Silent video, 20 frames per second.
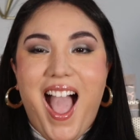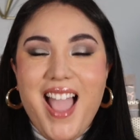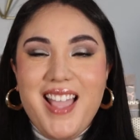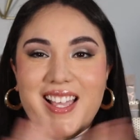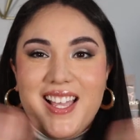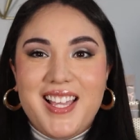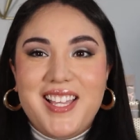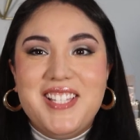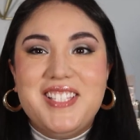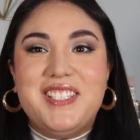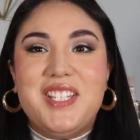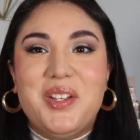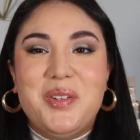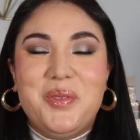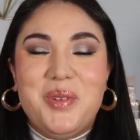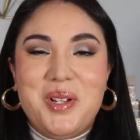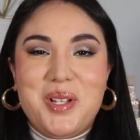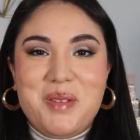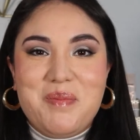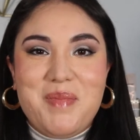Hi guys,
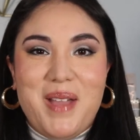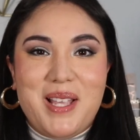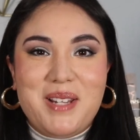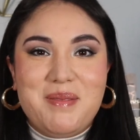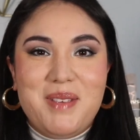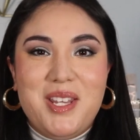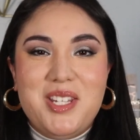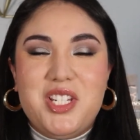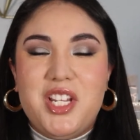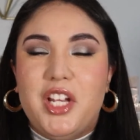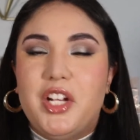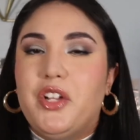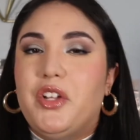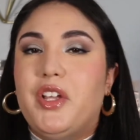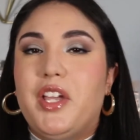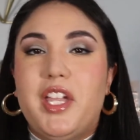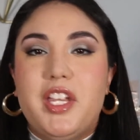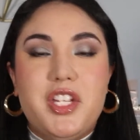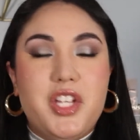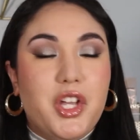welcome back to my
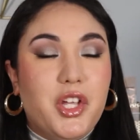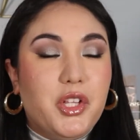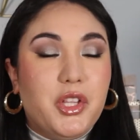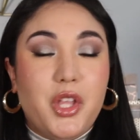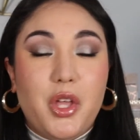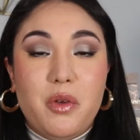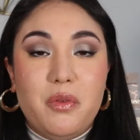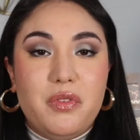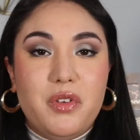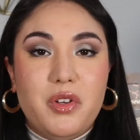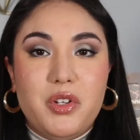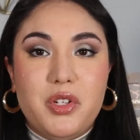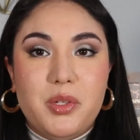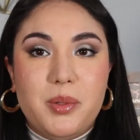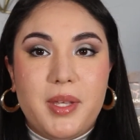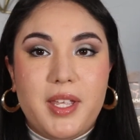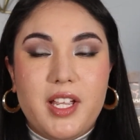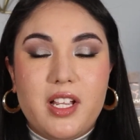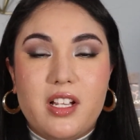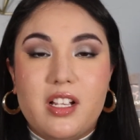channel, and hello if you're
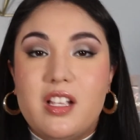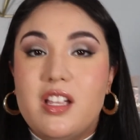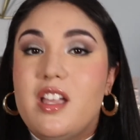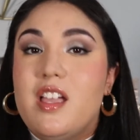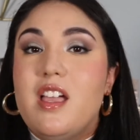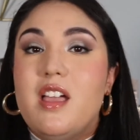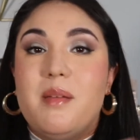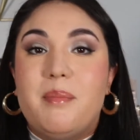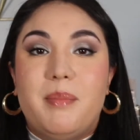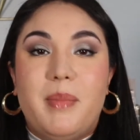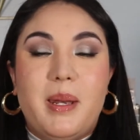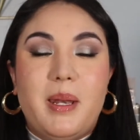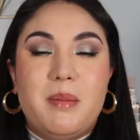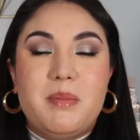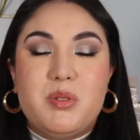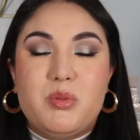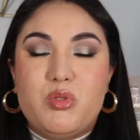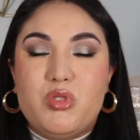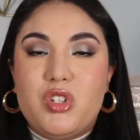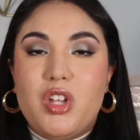new here. My name
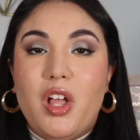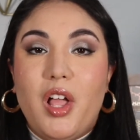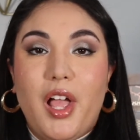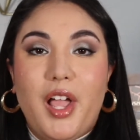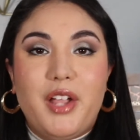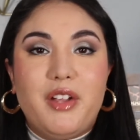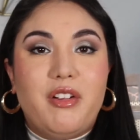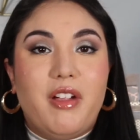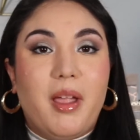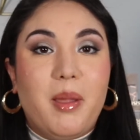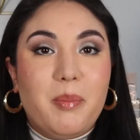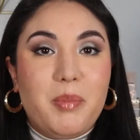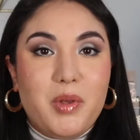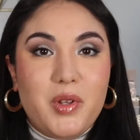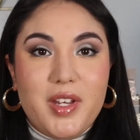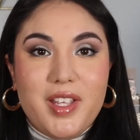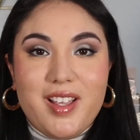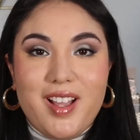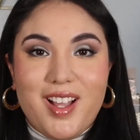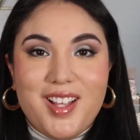is Michelle. I create
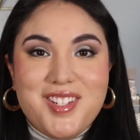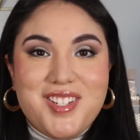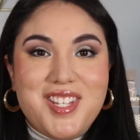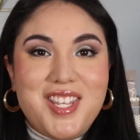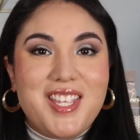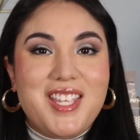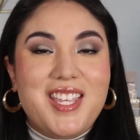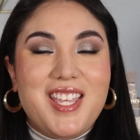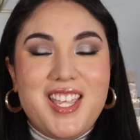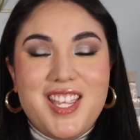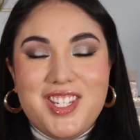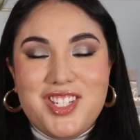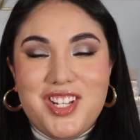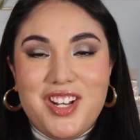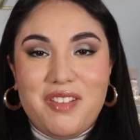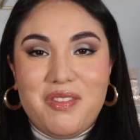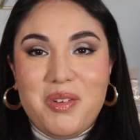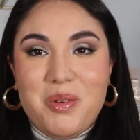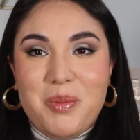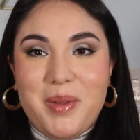beauty content each and
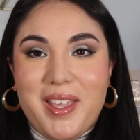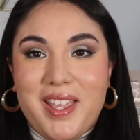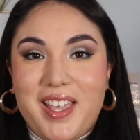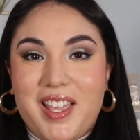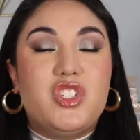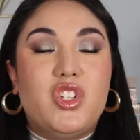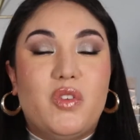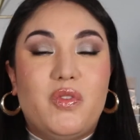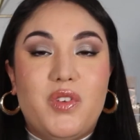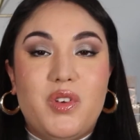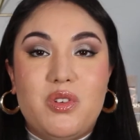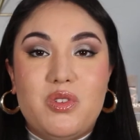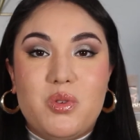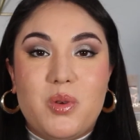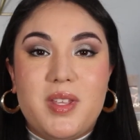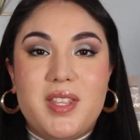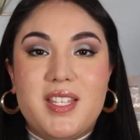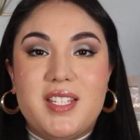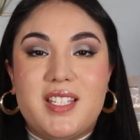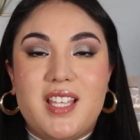every week, so if you
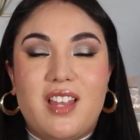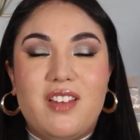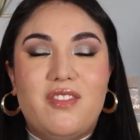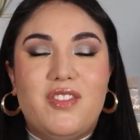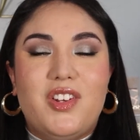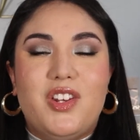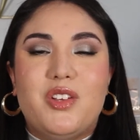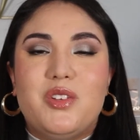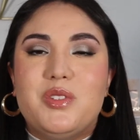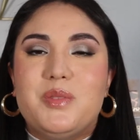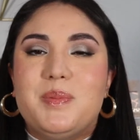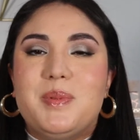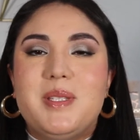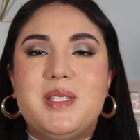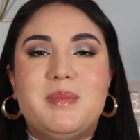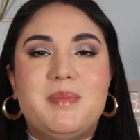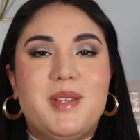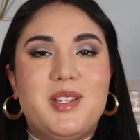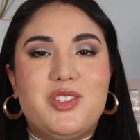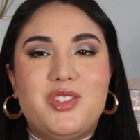enjoy these kind of videos,
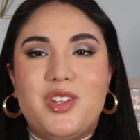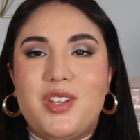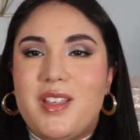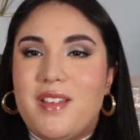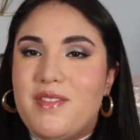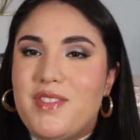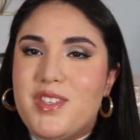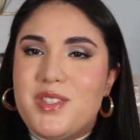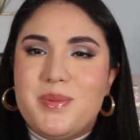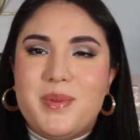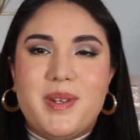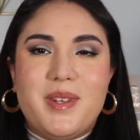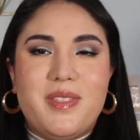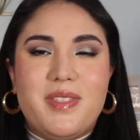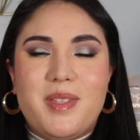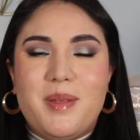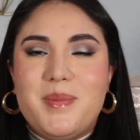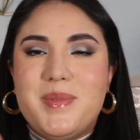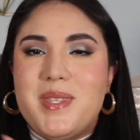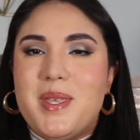please make sure you give this one a
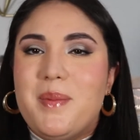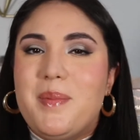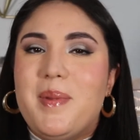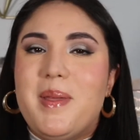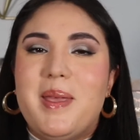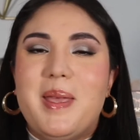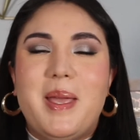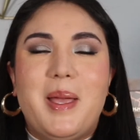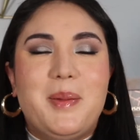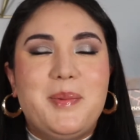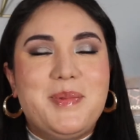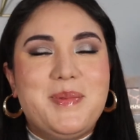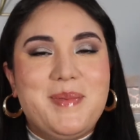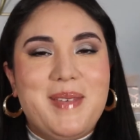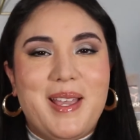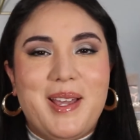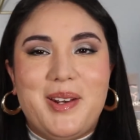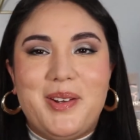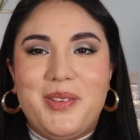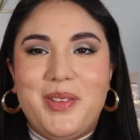thumbs up. It helps
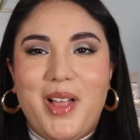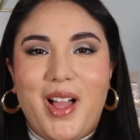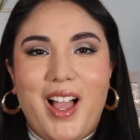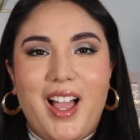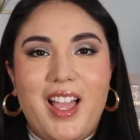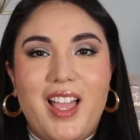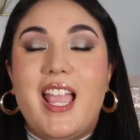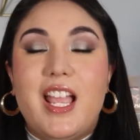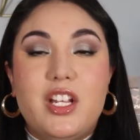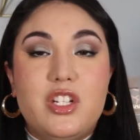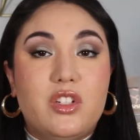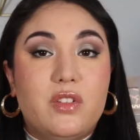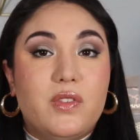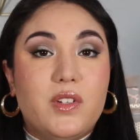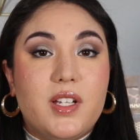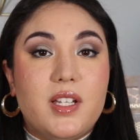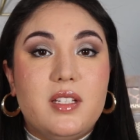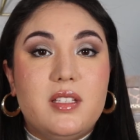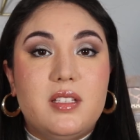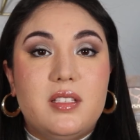me out a lot. And don't
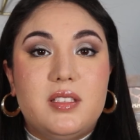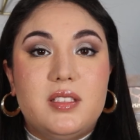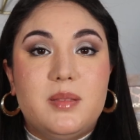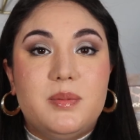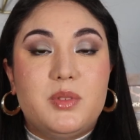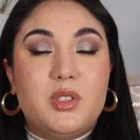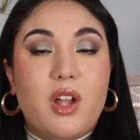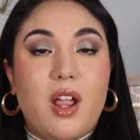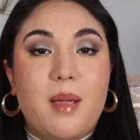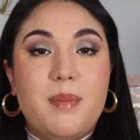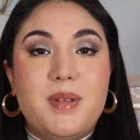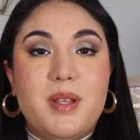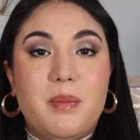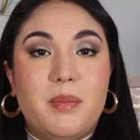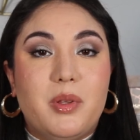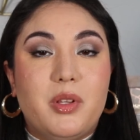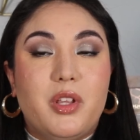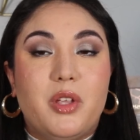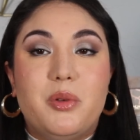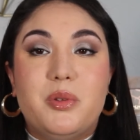forget to subscribe down
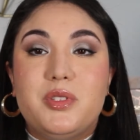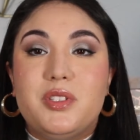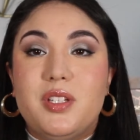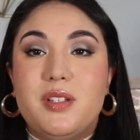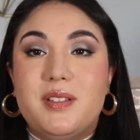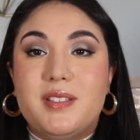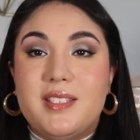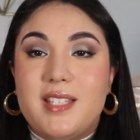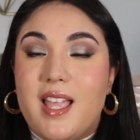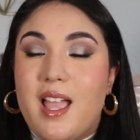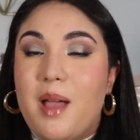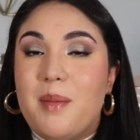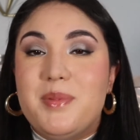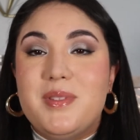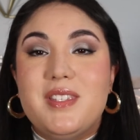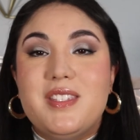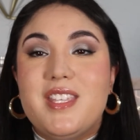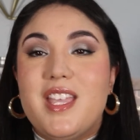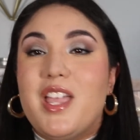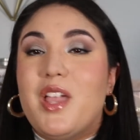below so you stay up
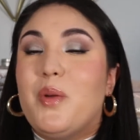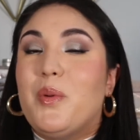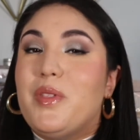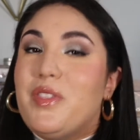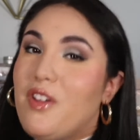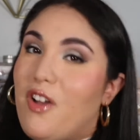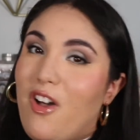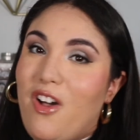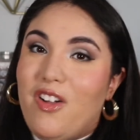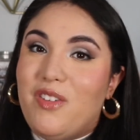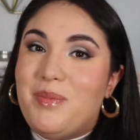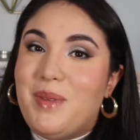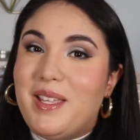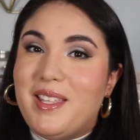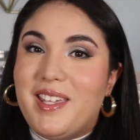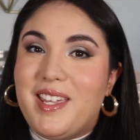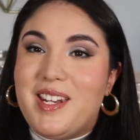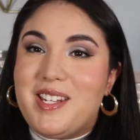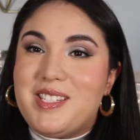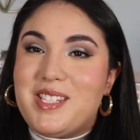to date with all of my
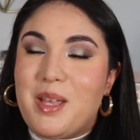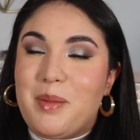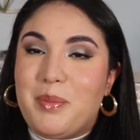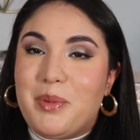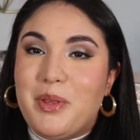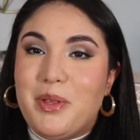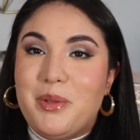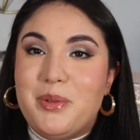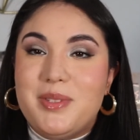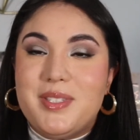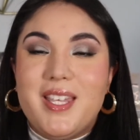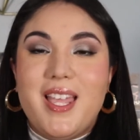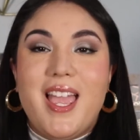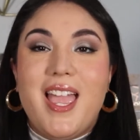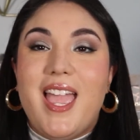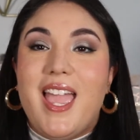latest uploads.